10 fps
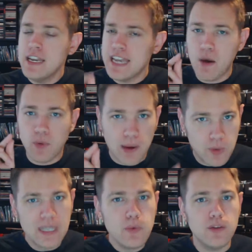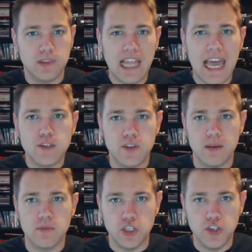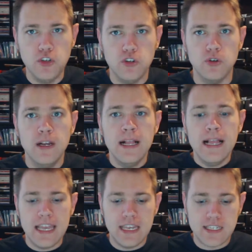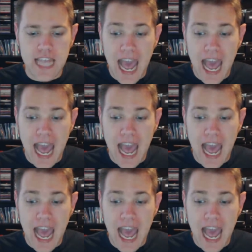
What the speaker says: Now, what I really would have liked for them to do is,